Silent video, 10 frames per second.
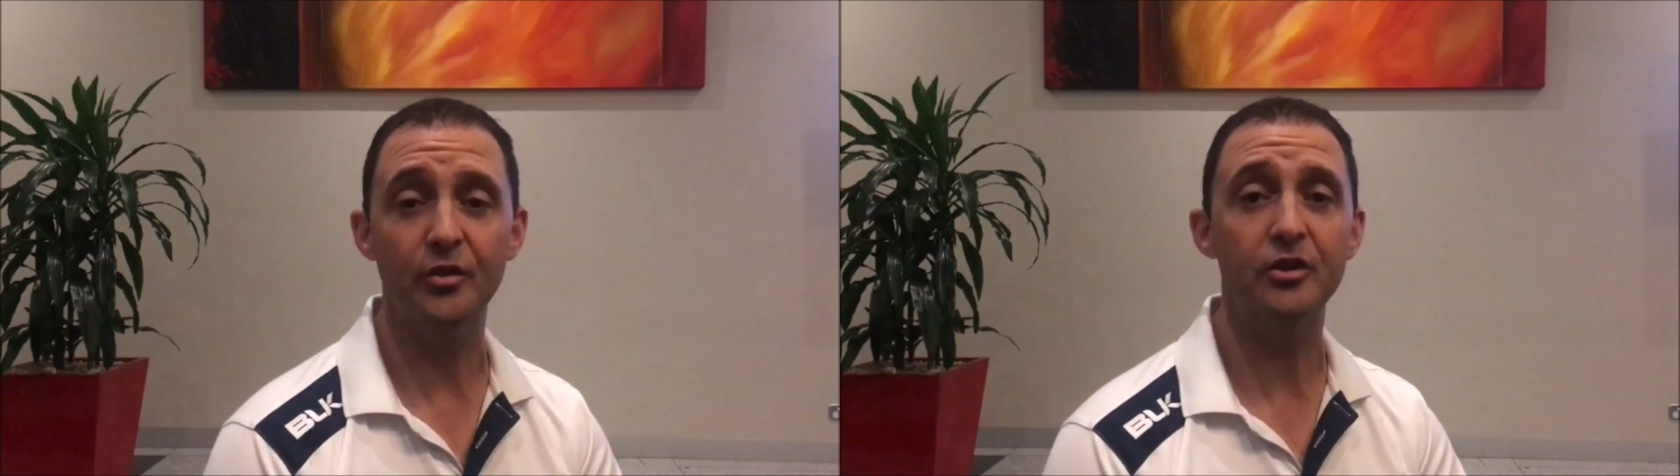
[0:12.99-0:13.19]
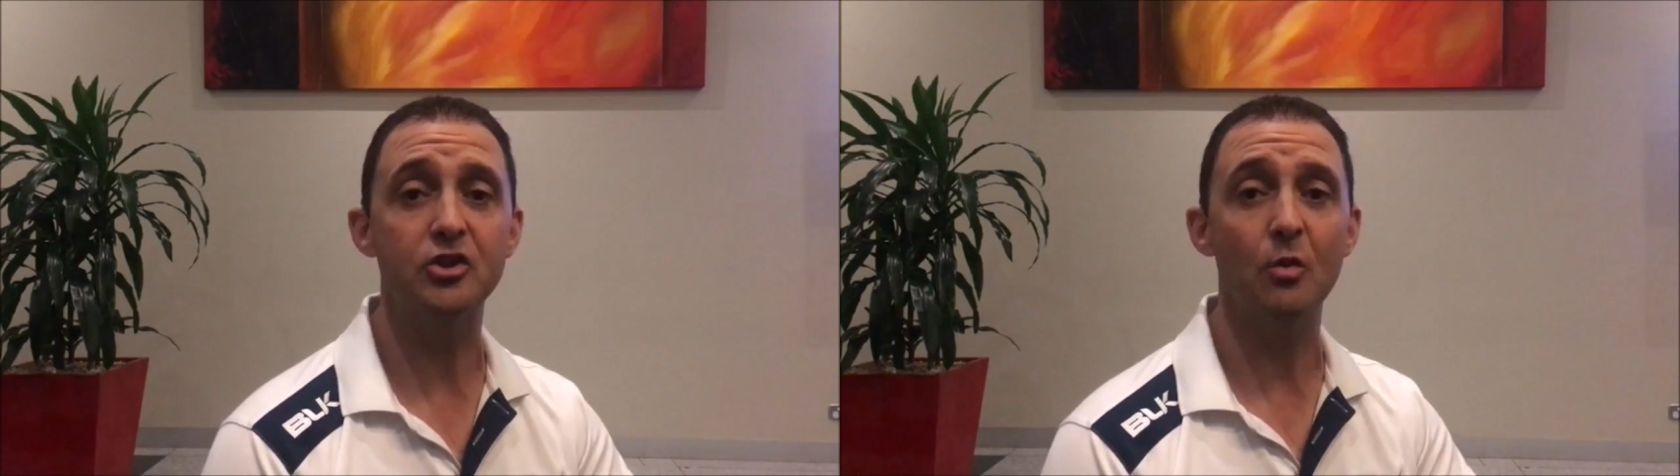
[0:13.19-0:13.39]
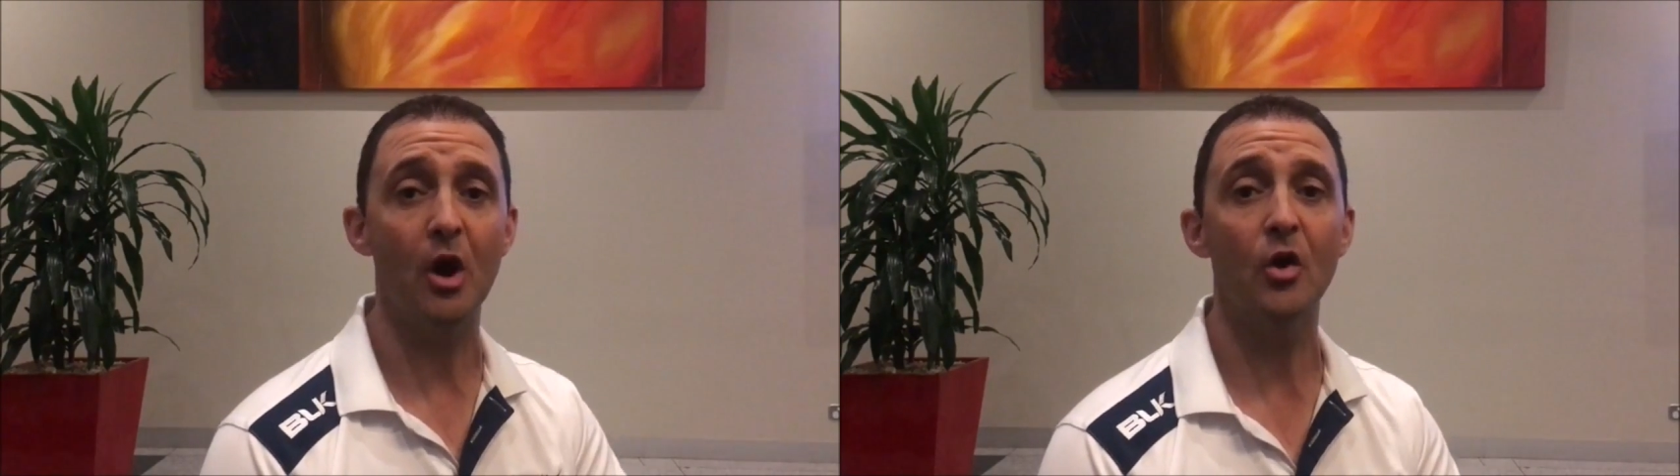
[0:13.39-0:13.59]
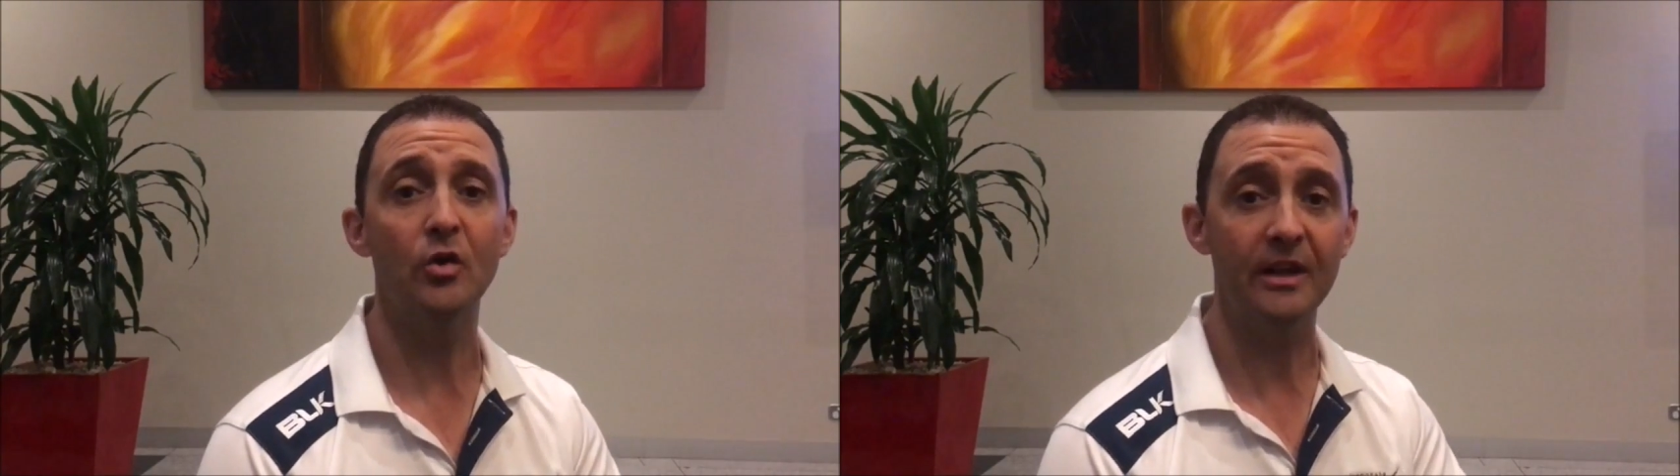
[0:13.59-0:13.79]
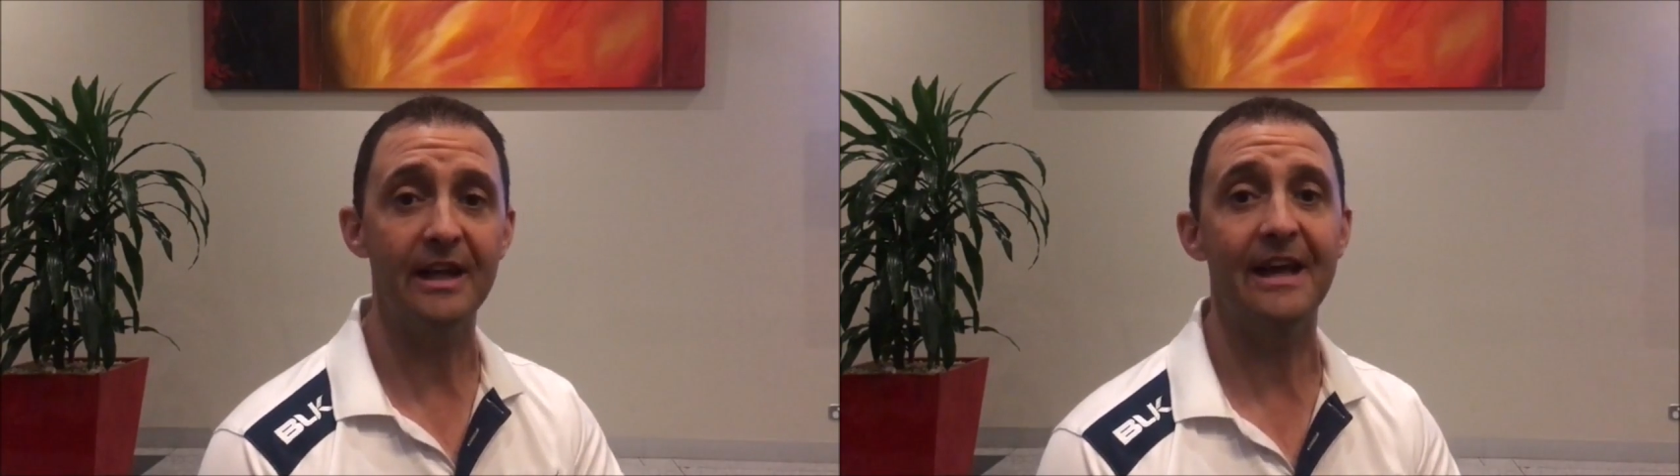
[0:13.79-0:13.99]
that you
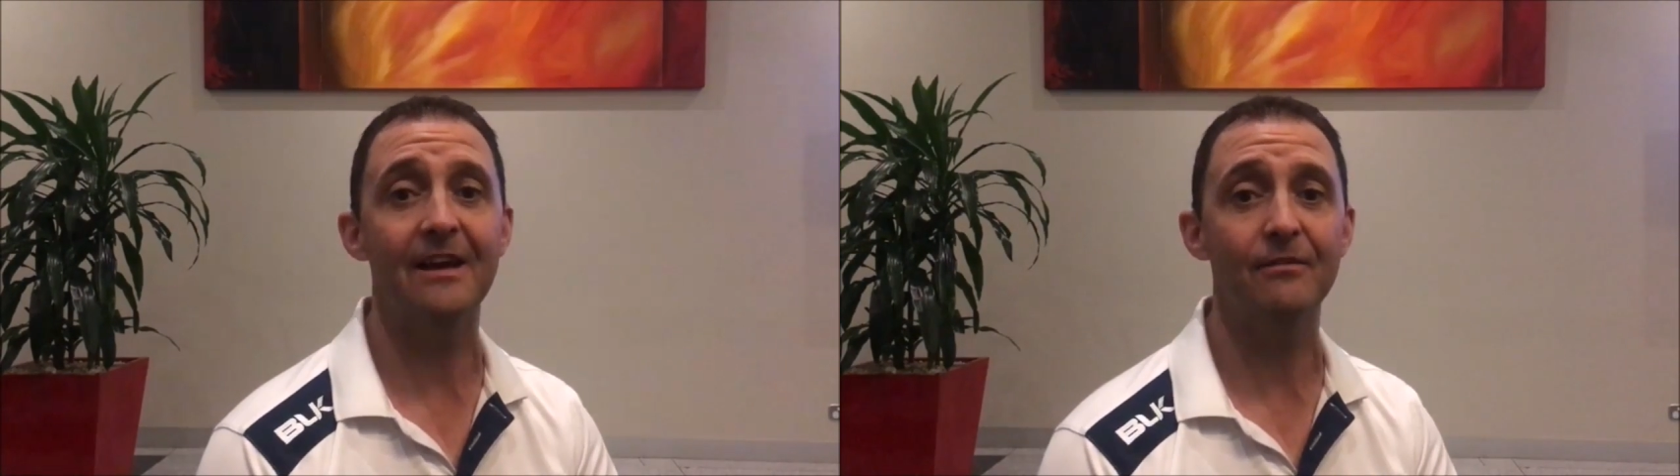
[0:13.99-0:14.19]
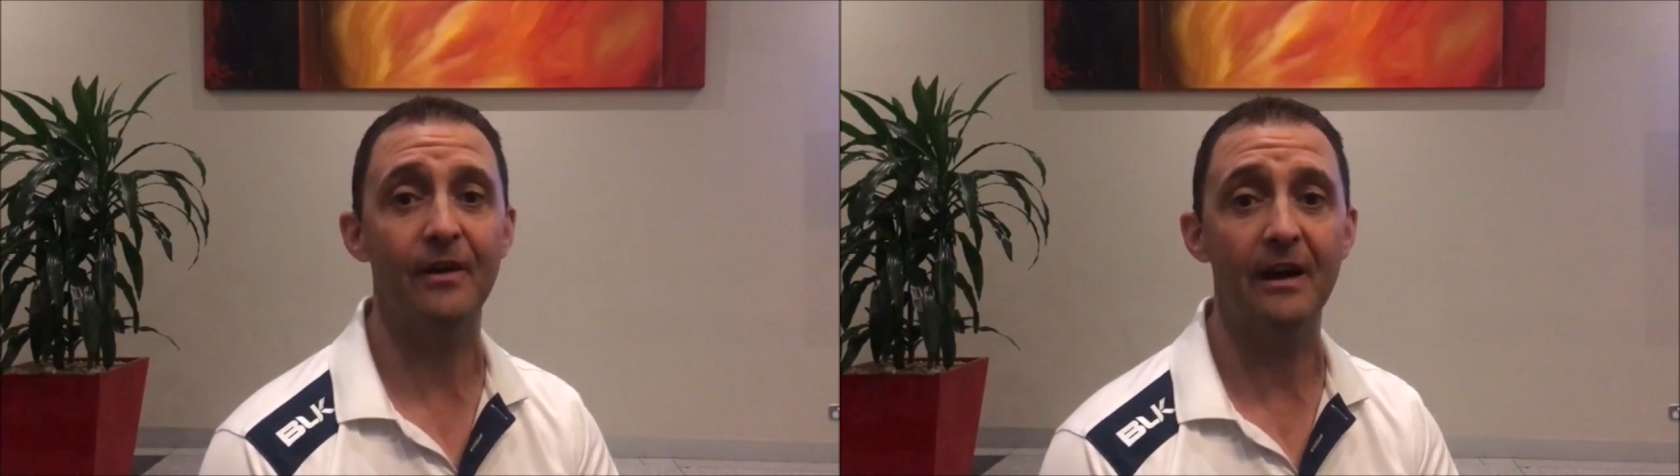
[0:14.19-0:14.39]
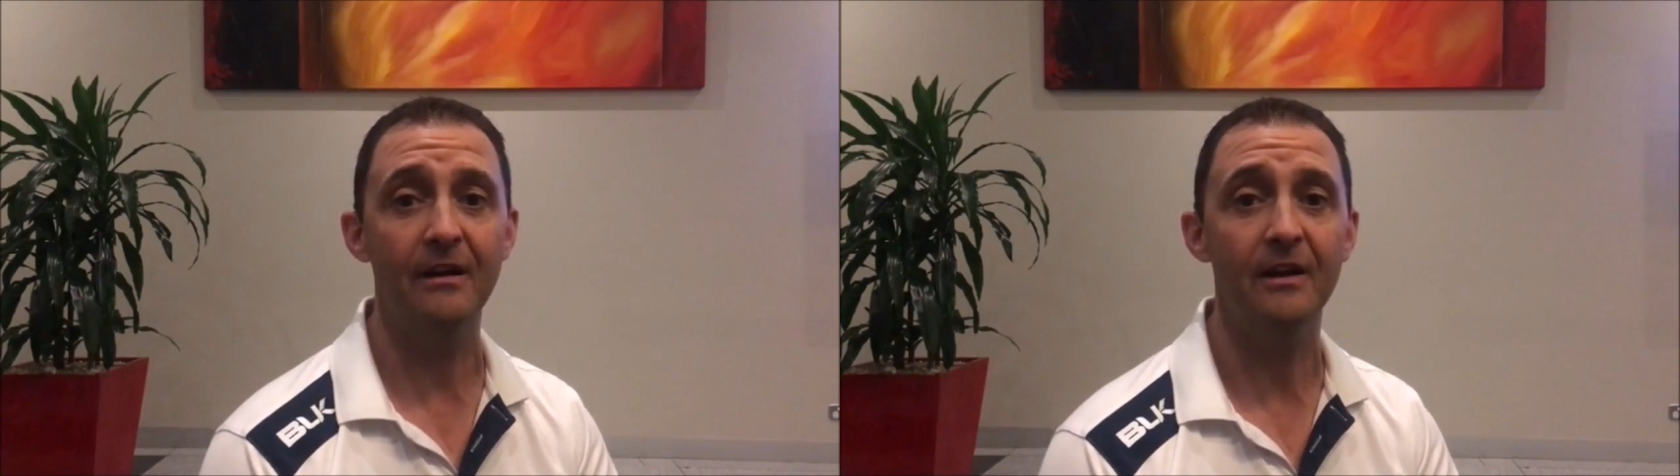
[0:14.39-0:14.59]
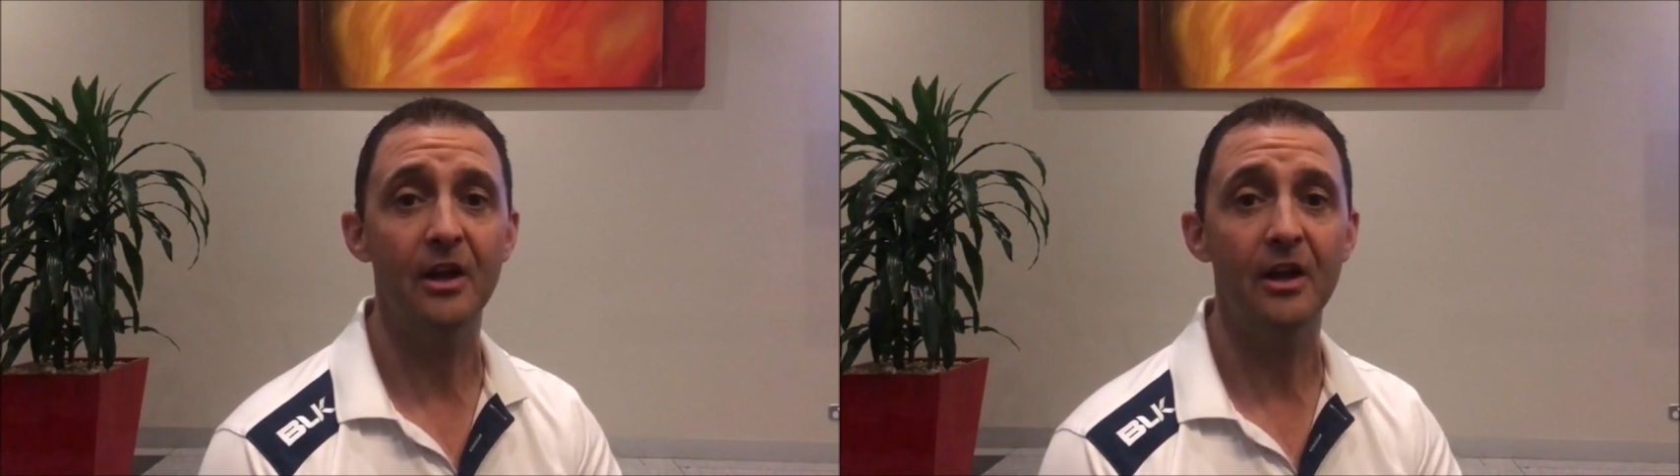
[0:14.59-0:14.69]
only ever